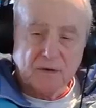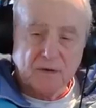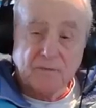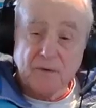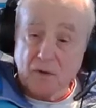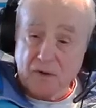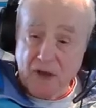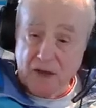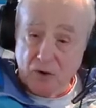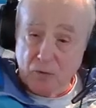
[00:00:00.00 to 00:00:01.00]

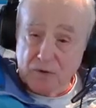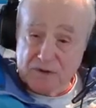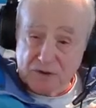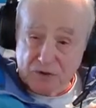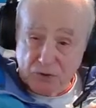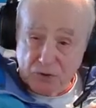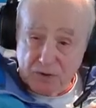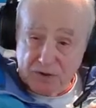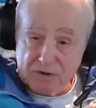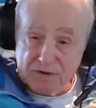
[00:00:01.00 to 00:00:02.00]
volcano, which is you,
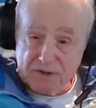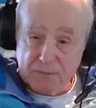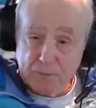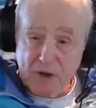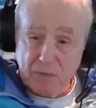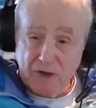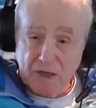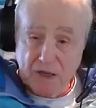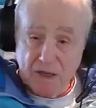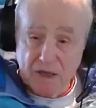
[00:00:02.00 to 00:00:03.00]
and there's this
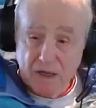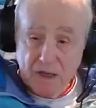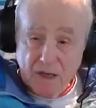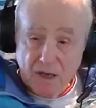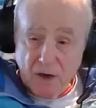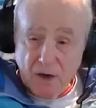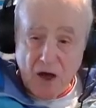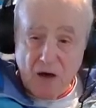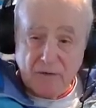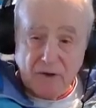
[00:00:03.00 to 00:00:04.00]
bubbling
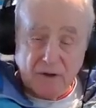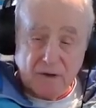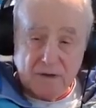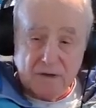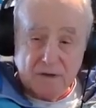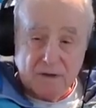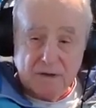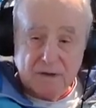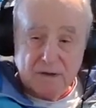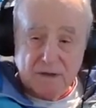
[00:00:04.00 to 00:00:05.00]
lava
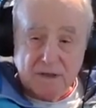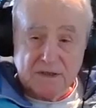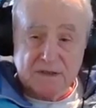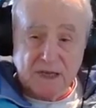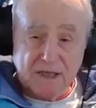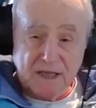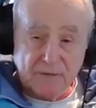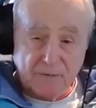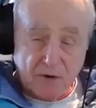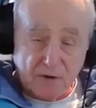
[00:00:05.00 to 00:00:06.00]
inside
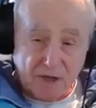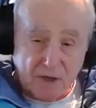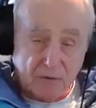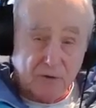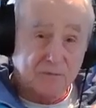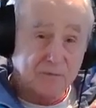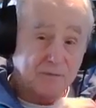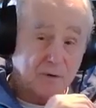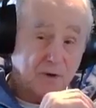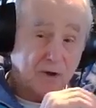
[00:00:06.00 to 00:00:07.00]
that volcano. You're
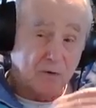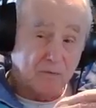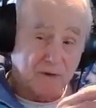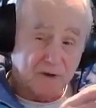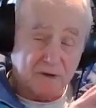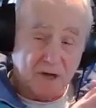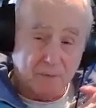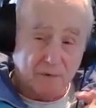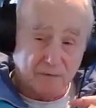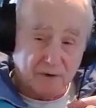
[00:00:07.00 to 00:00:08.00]
floating over the
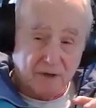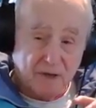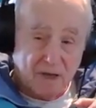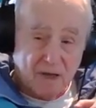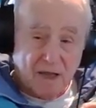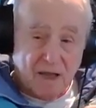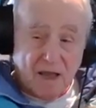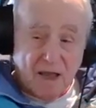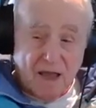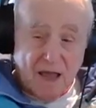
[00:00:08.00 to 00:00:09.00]
top of it,
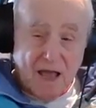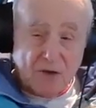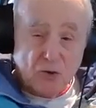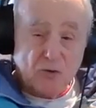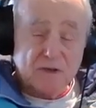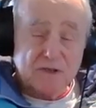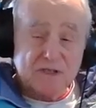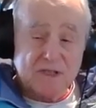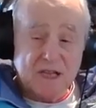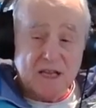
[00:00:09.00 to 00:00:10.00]
and you can
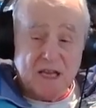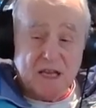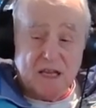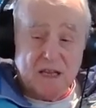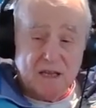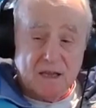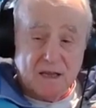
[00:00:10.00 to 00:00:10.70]
see